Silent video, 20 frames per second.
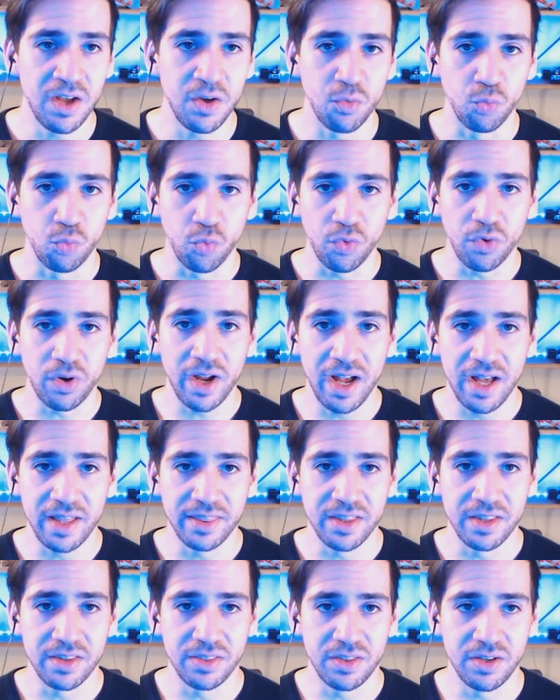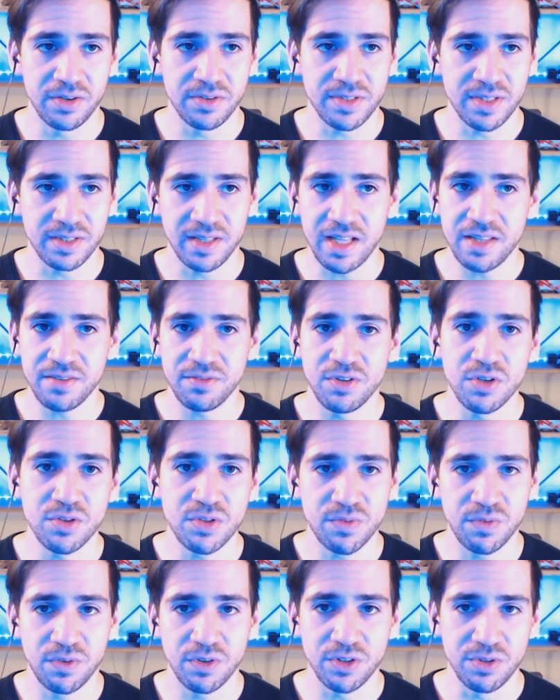uh, there's a lot of
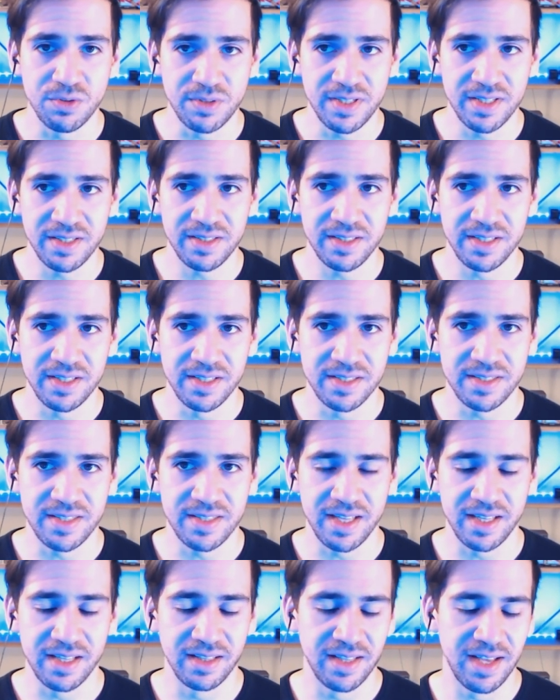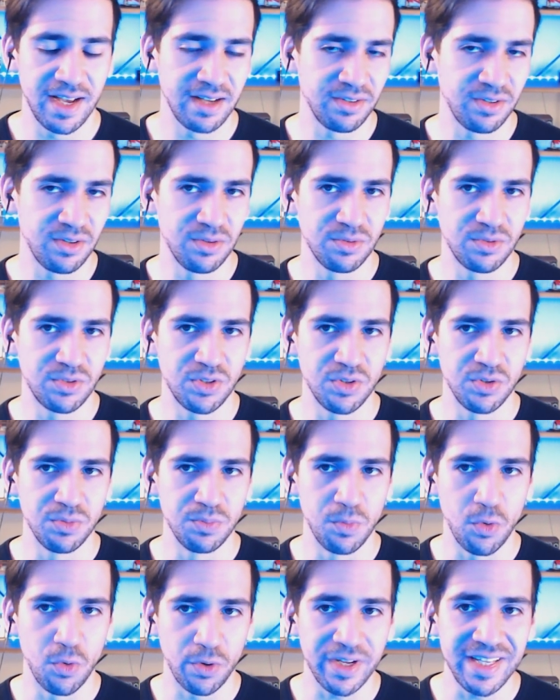useful utilities that allow you to
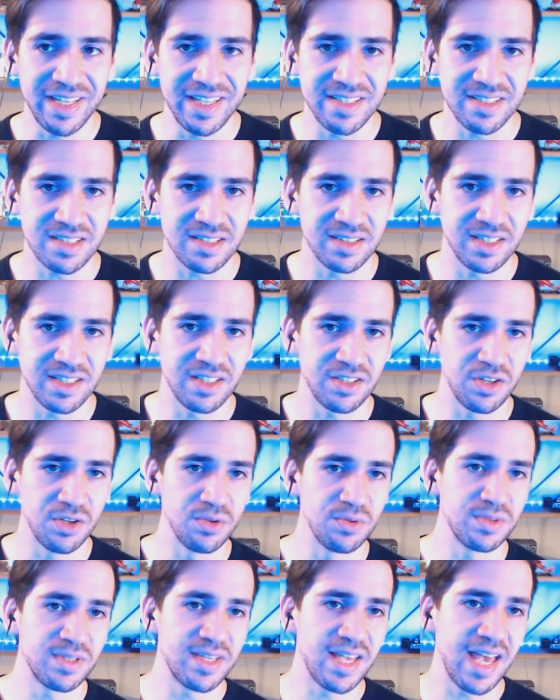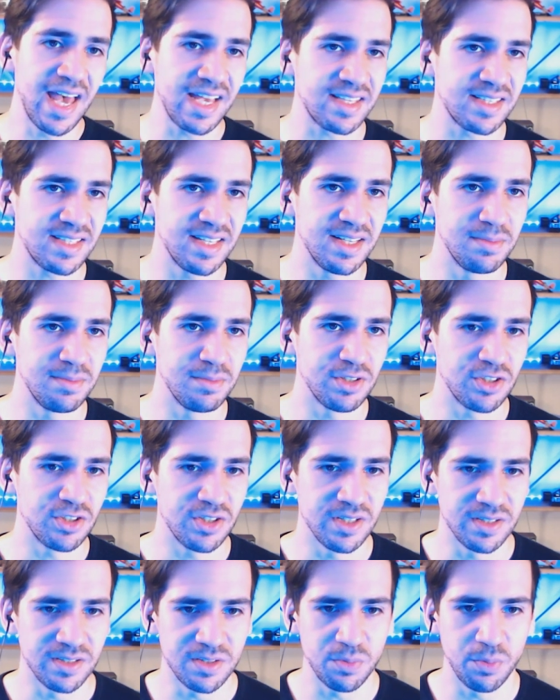more easily use XState
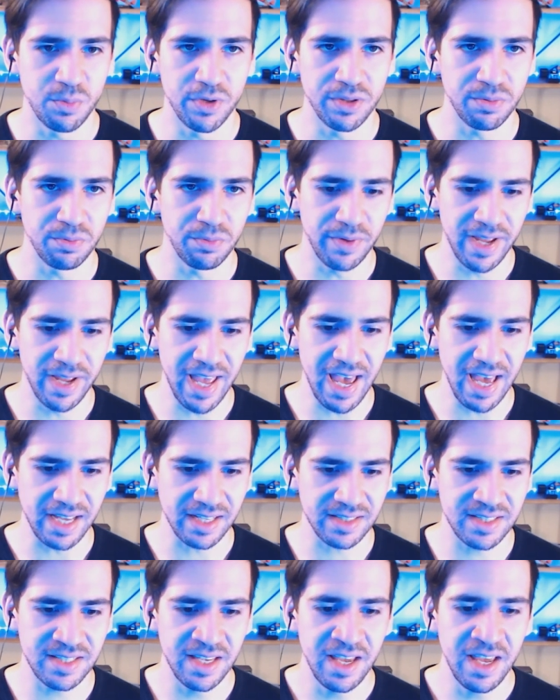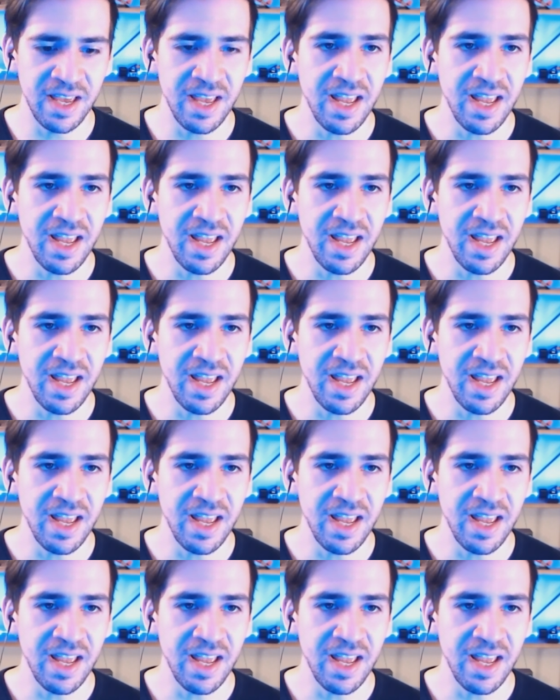machines with React.